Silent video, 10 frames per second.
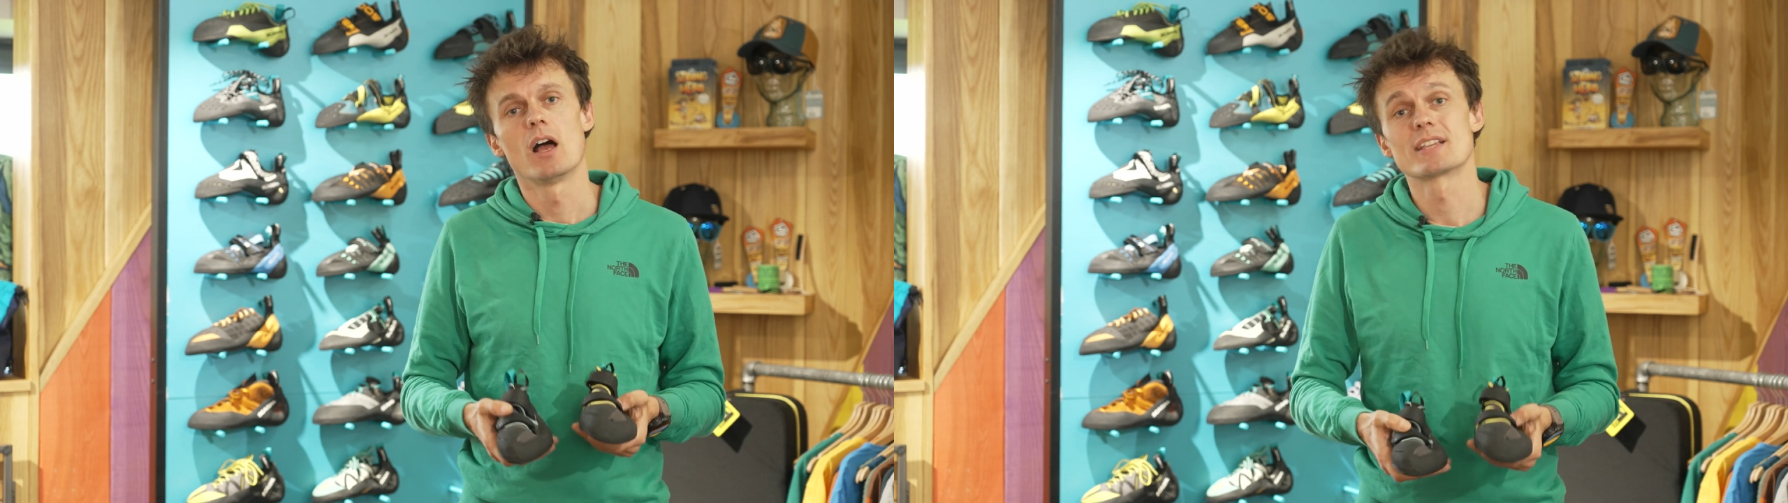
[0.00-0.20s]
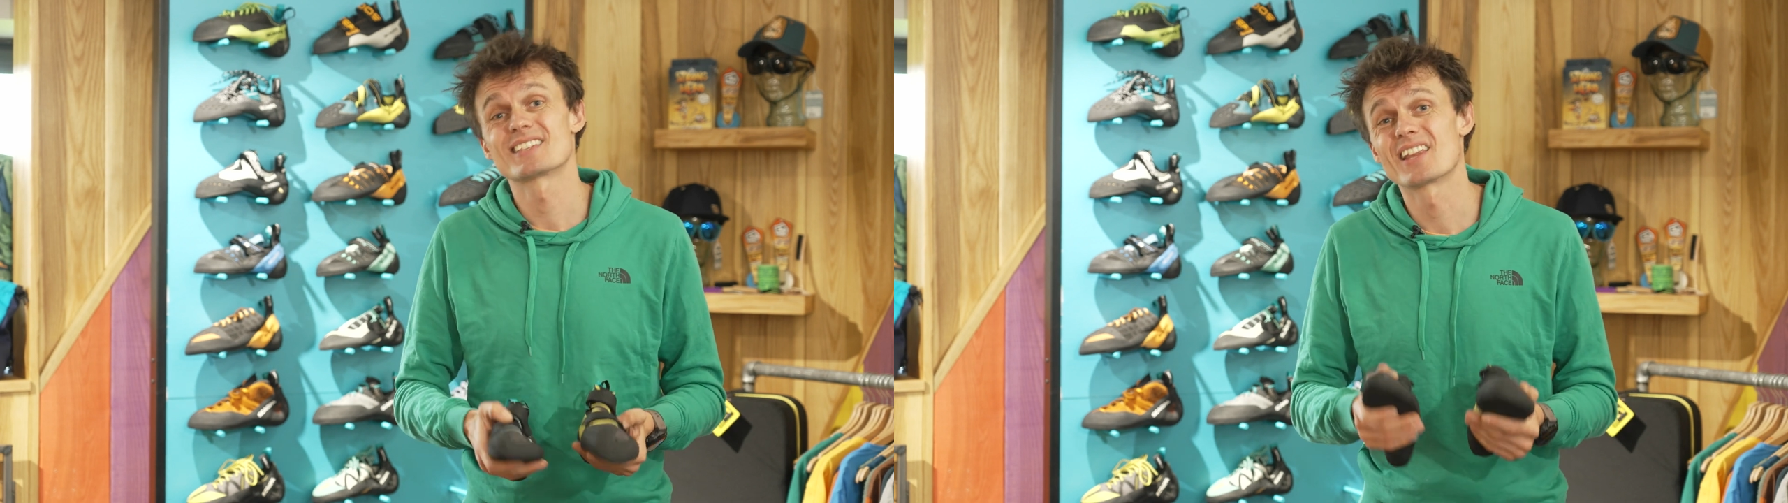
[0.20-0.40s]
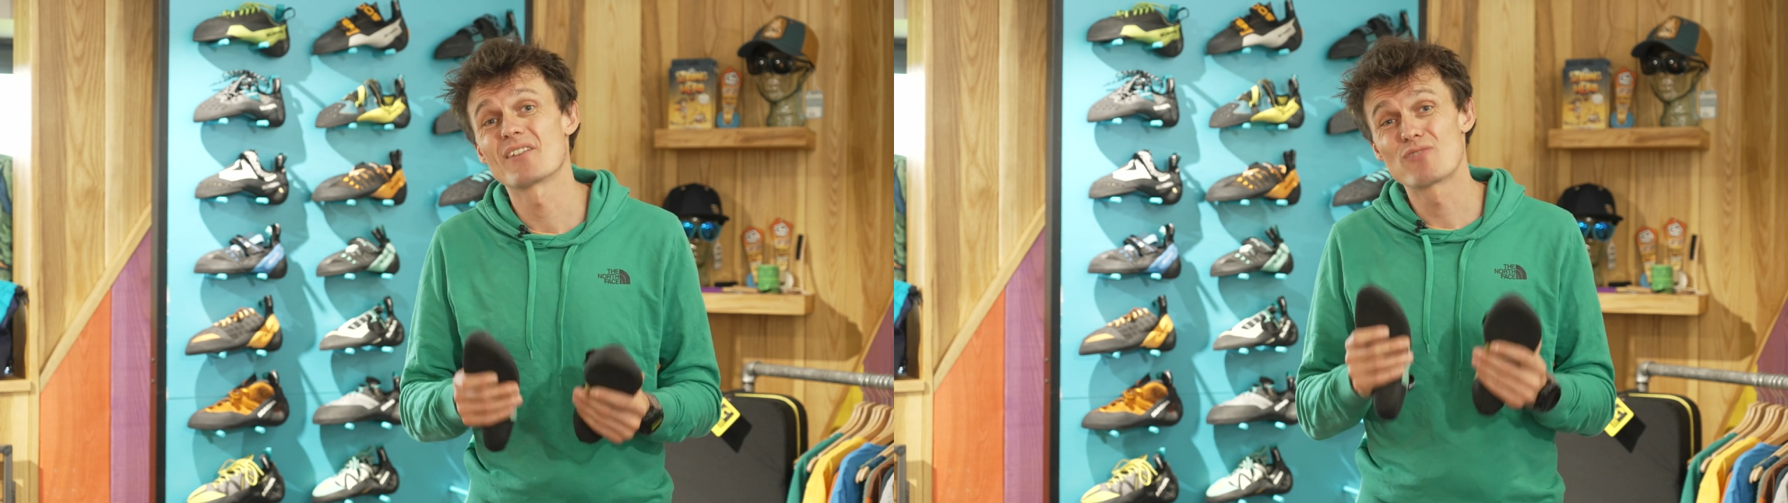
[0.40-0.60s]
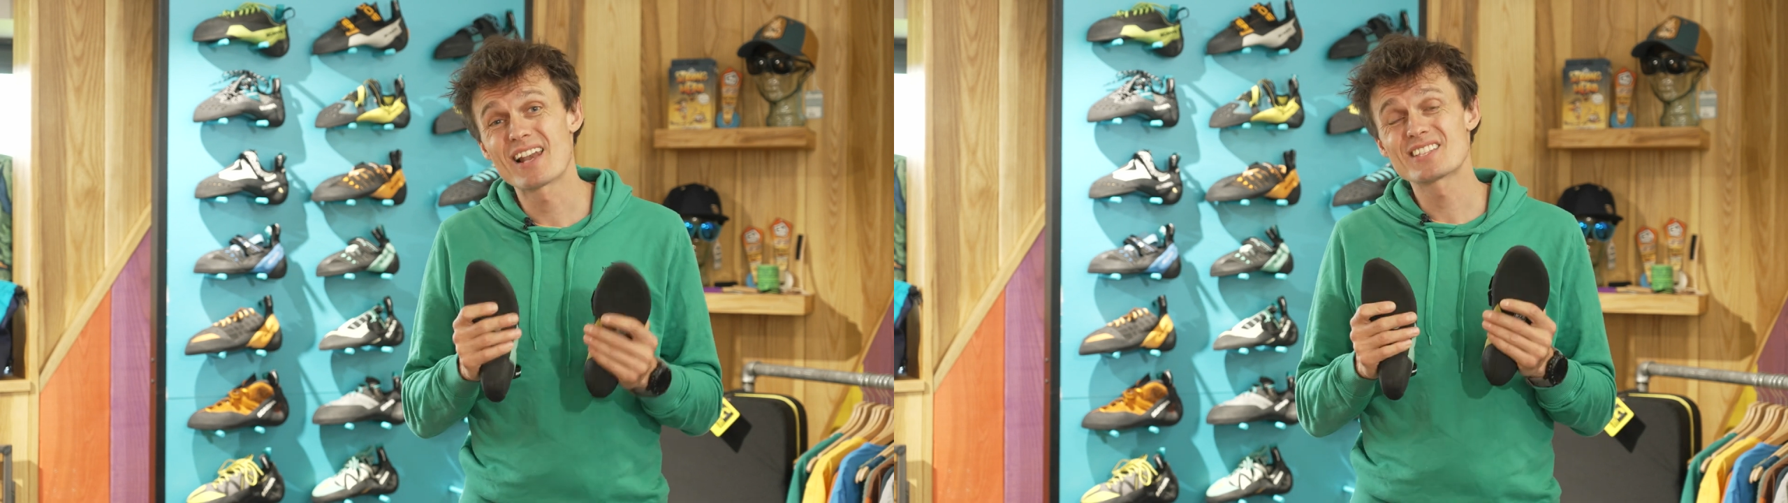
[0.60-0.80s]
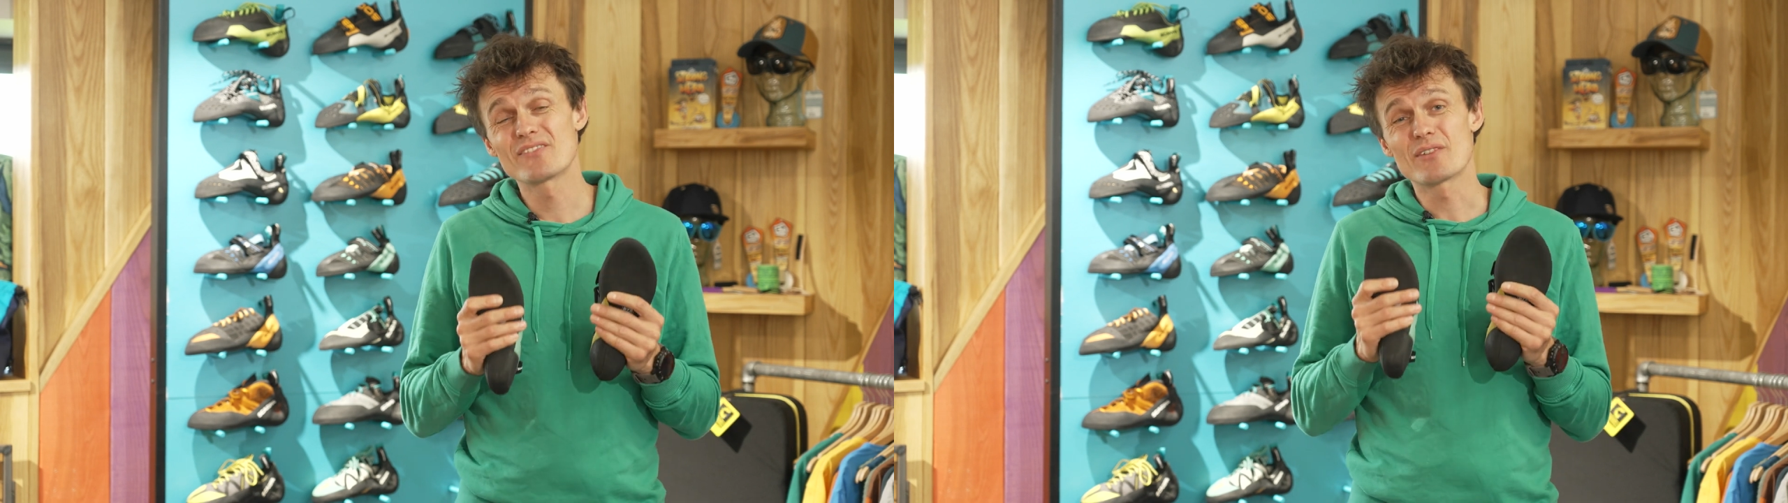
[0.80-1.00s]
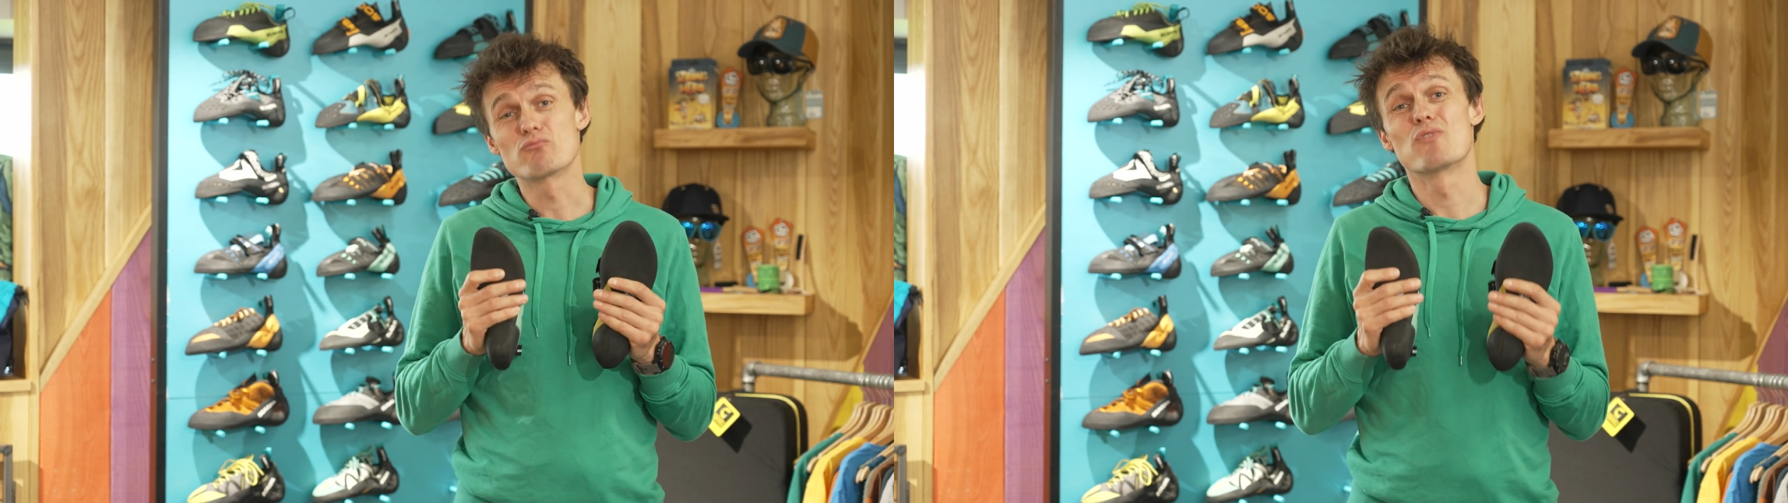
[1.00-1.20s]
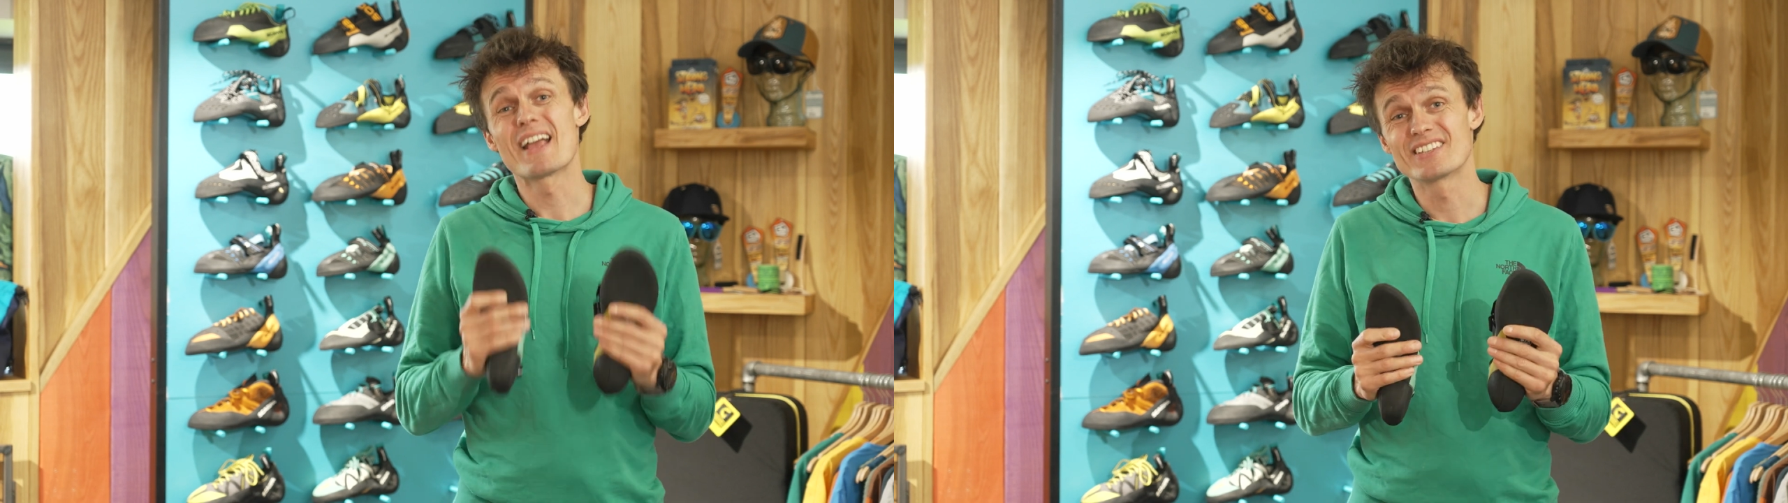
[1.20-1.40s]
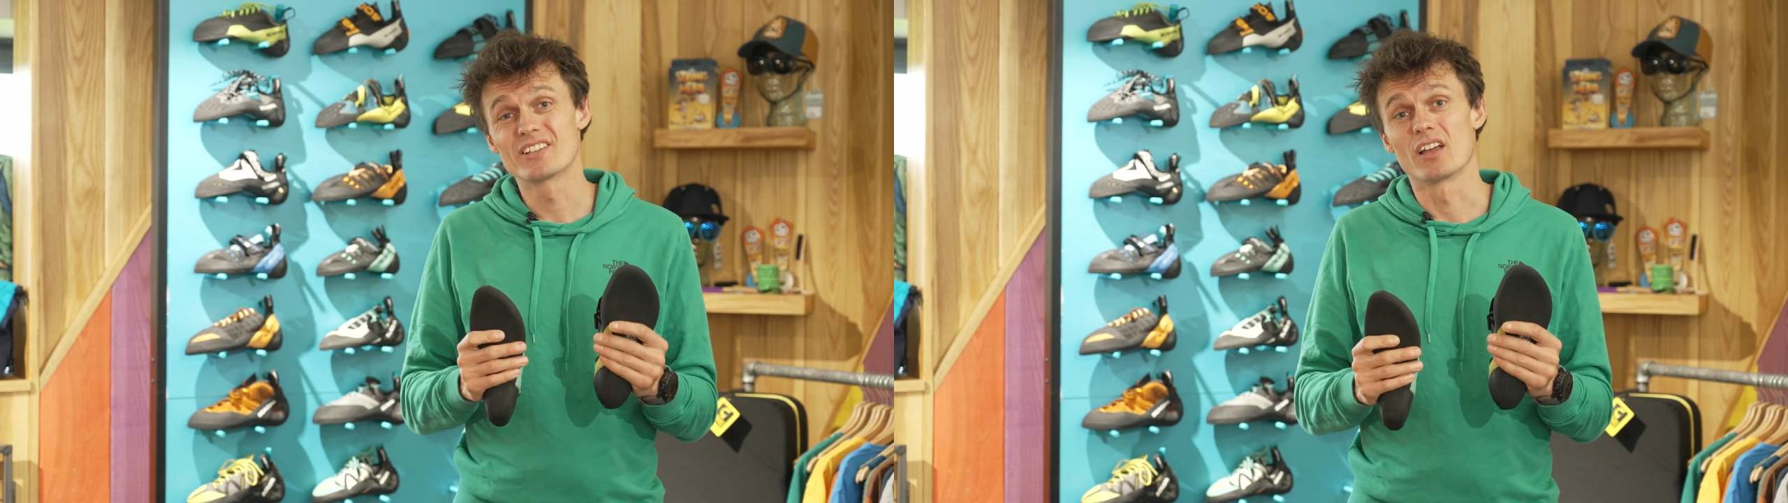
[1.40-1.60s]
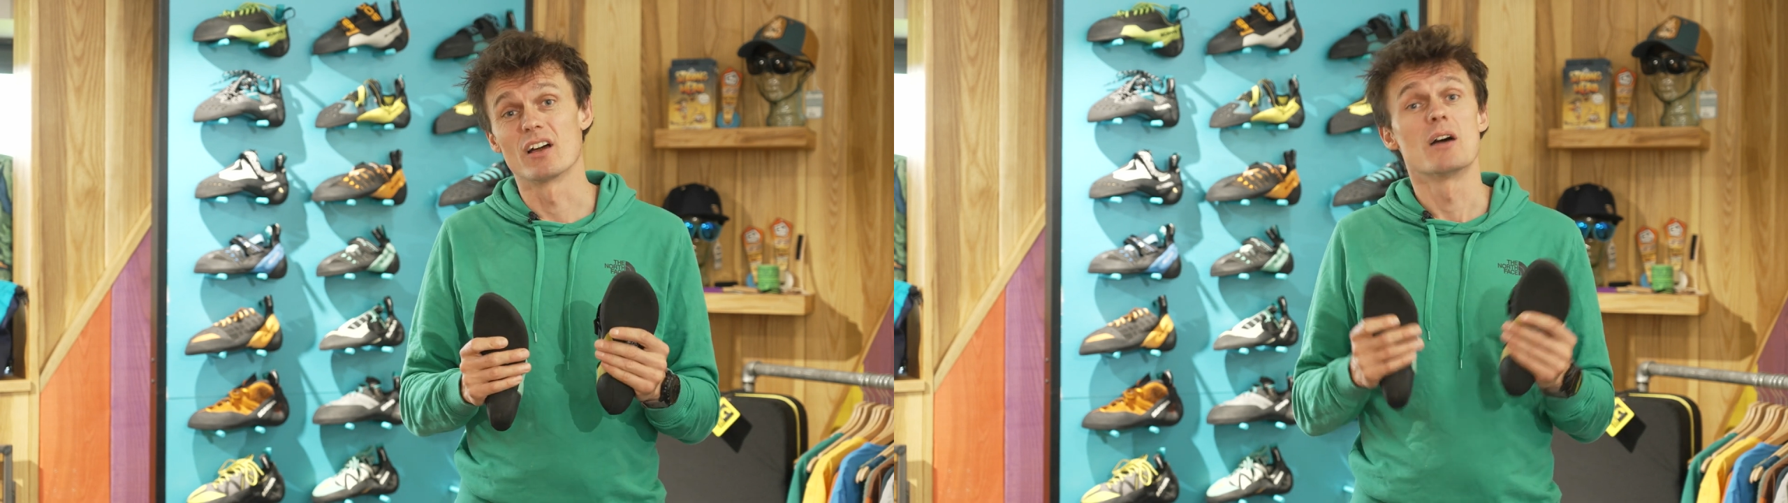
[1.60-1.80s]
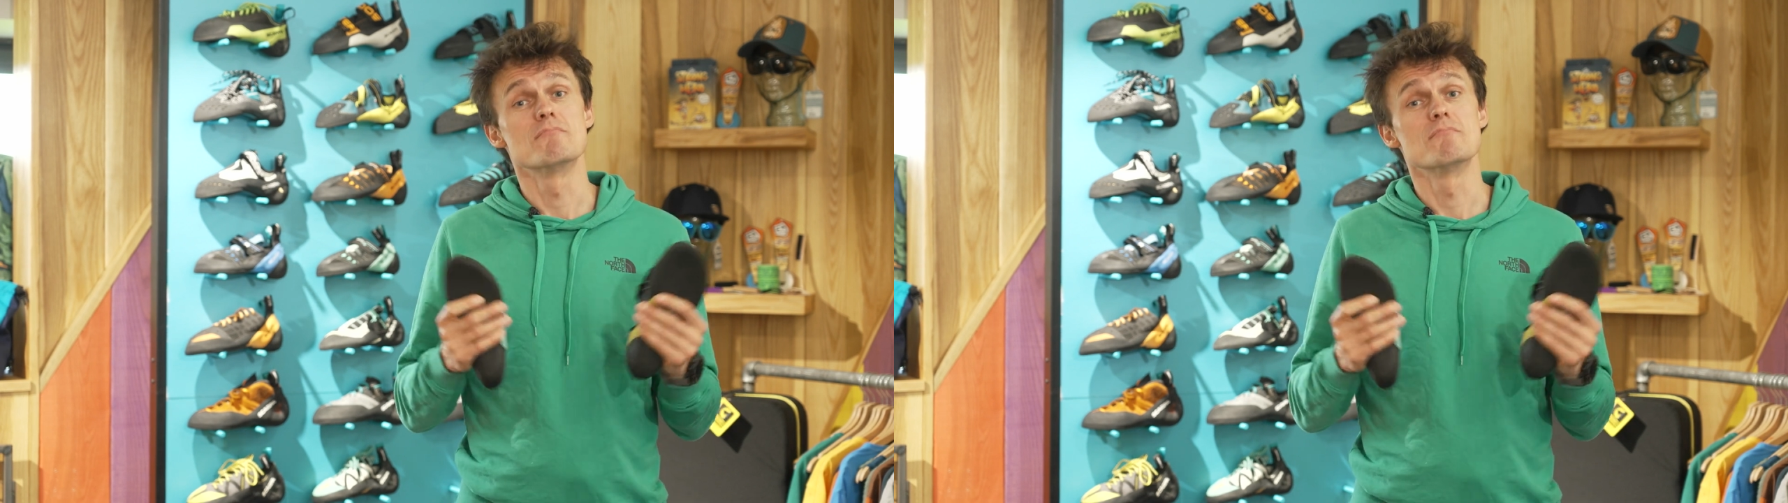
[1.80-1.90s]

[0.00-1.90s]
I'd say they're relatively regular,